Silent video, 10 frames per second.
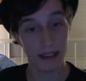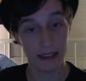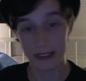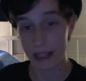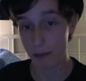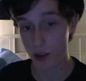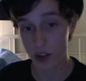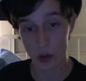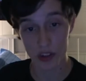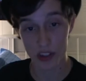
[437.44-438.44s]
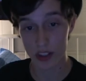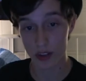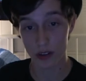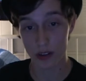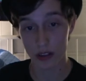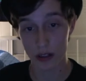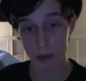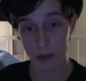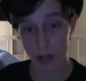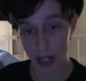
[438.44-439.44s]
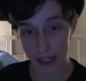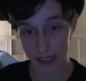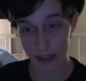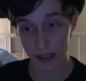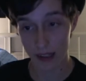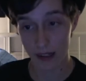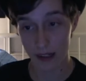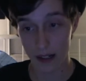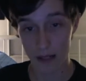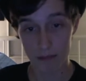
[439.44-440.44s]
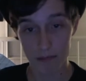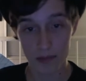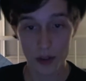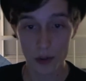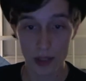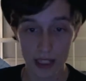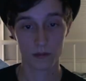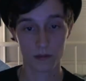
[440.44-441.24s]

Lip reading: same results still applied to it.